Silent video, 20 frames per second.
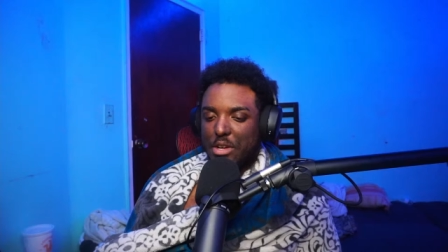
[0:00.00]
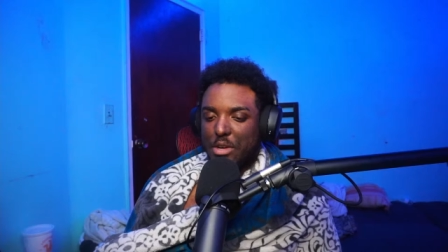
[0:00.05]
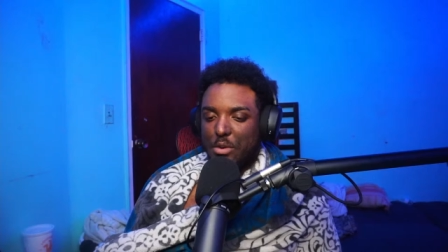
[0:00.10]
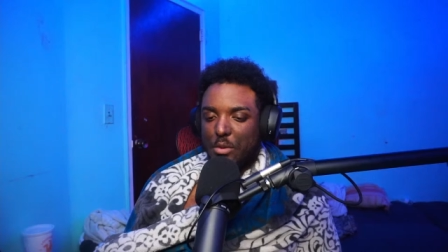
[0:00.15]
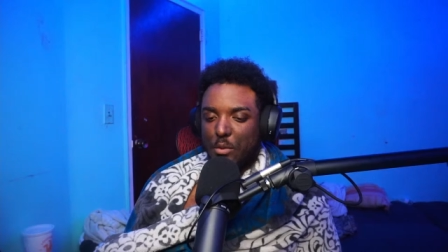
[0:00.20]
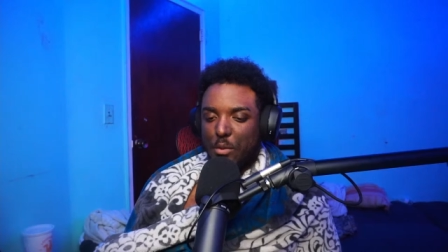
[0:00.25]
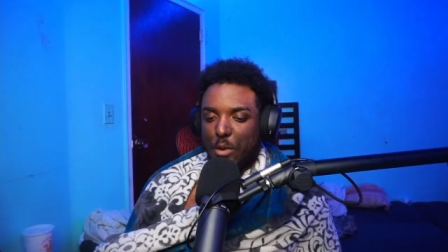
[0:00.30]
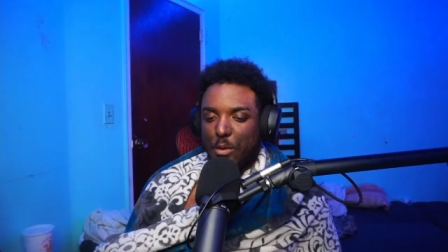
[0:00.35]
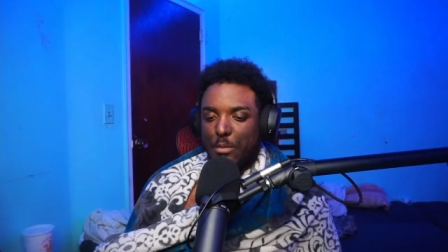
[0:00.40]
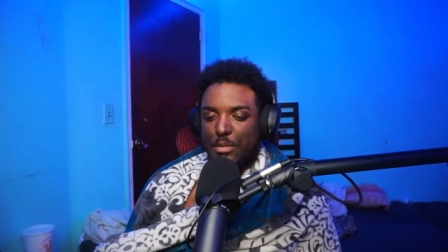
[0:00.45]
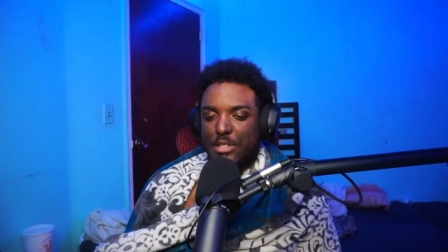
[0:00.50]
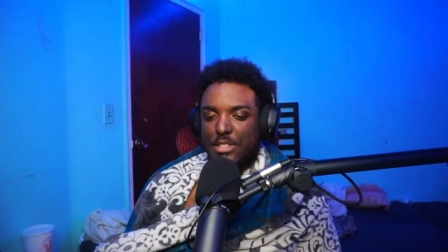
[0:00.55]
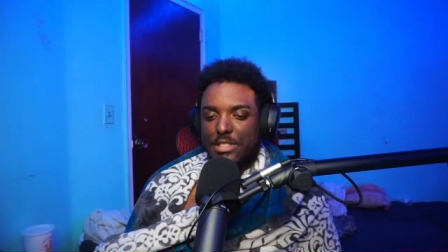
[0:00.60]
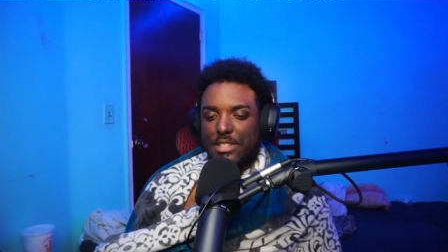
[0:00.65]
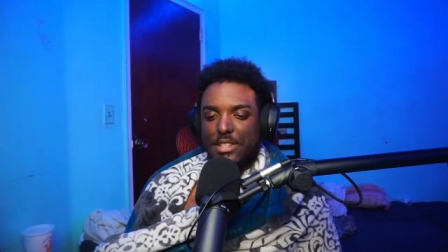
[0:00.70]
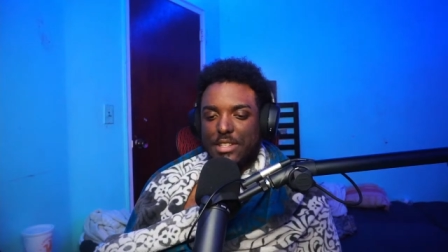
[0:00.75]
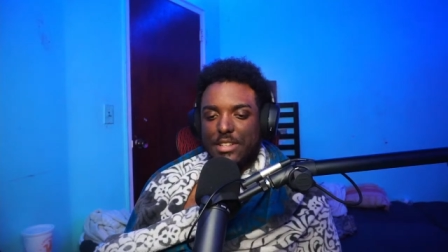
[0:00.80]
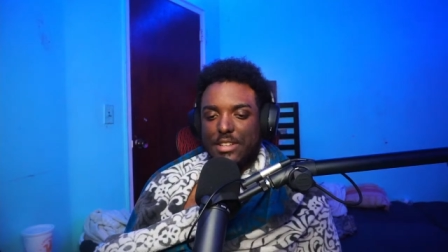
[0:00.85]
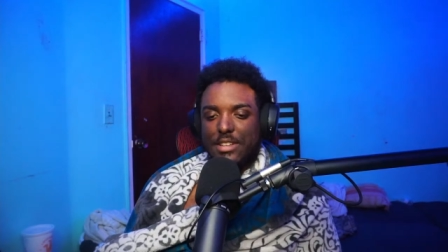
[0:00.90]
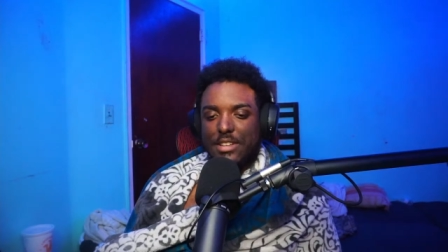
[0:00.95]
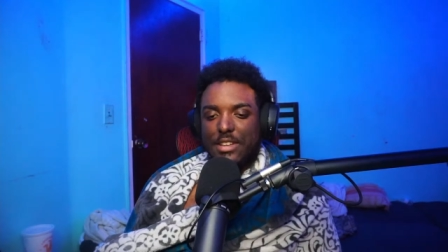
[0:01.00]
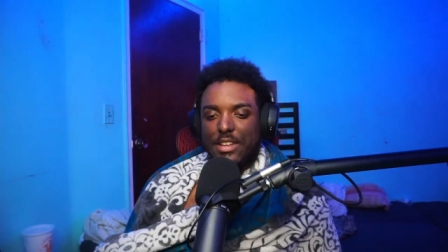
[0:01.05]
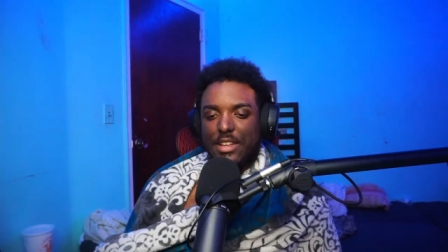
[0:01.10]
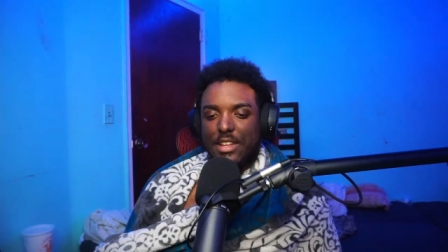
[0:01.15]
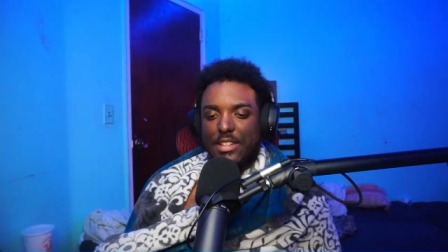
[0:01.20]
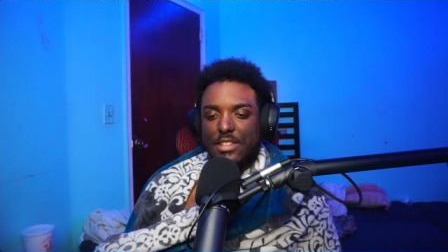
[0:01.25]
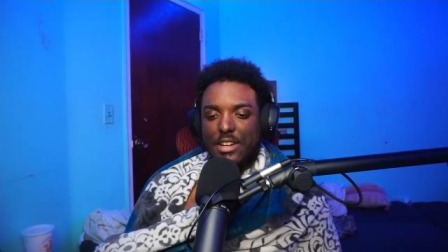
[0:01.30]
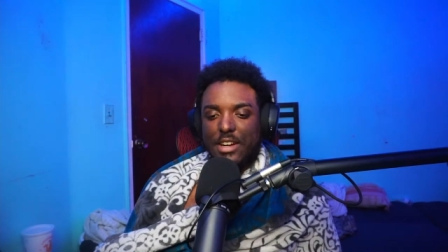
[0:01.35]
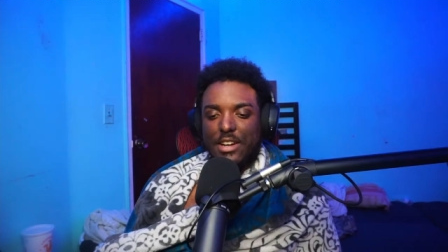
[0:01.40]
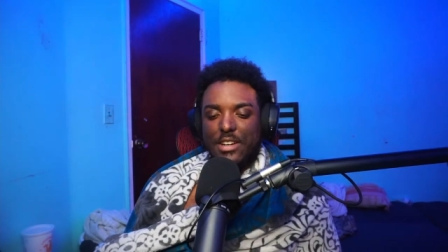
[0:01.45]
Wolpus
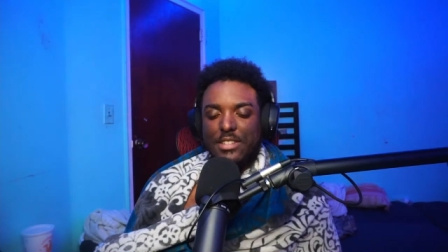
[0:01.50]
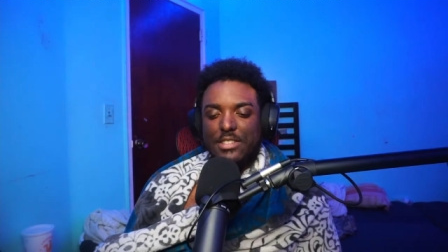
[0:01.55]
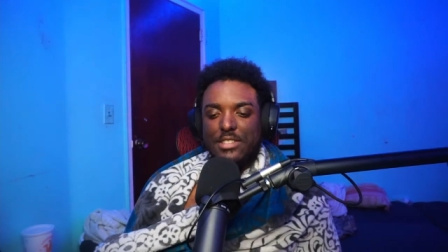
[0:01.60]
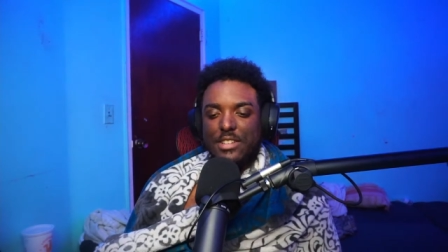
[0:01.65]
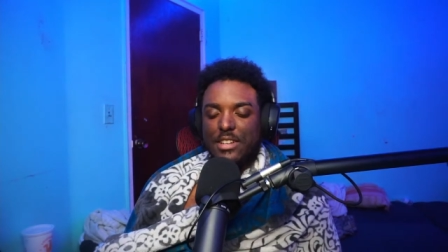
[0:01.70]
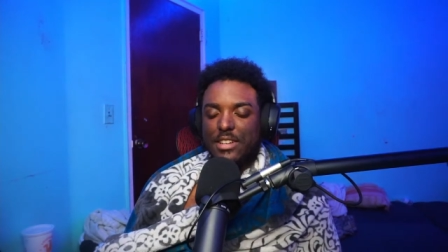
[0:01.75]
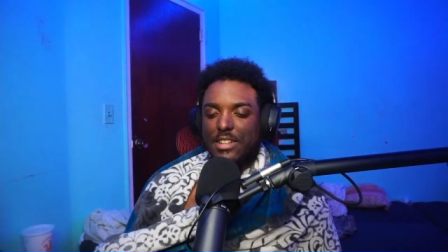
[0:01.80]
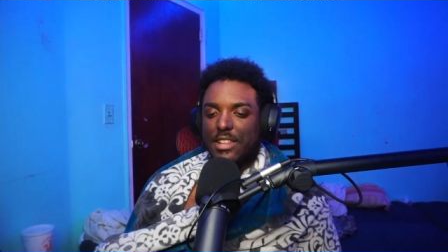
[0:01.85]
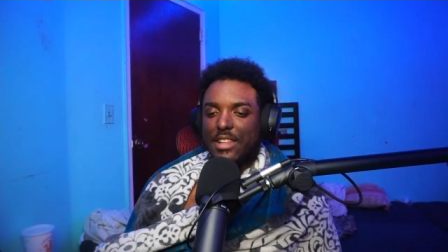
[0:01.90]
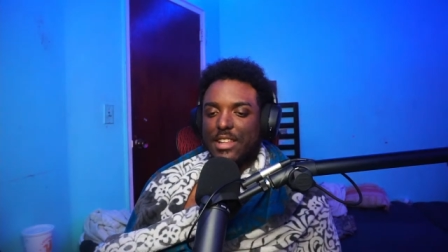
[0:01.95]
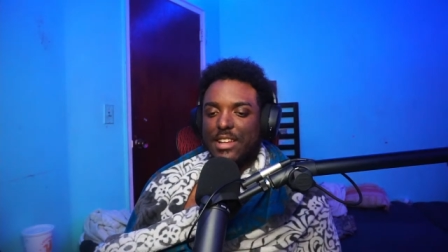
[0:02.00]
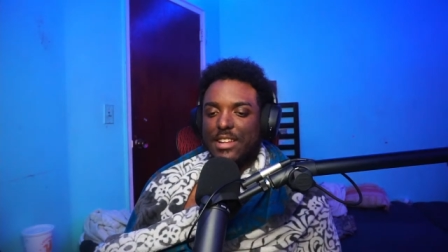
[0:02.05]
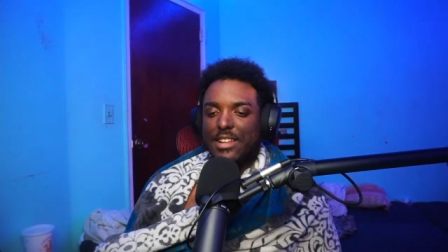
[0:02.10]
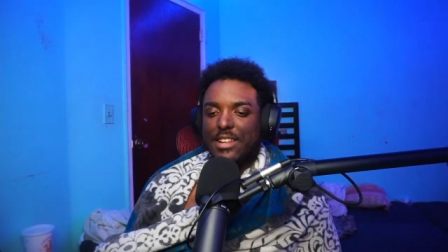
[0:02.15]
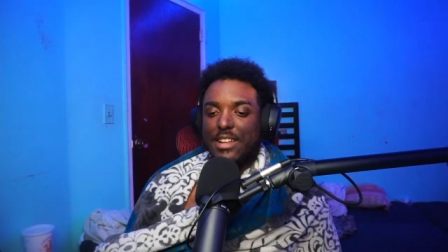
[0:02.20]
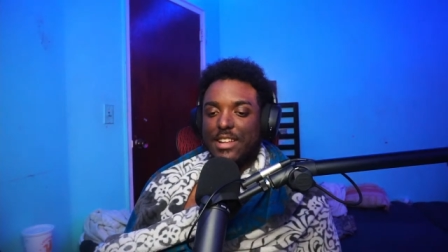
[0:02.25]
guitar song that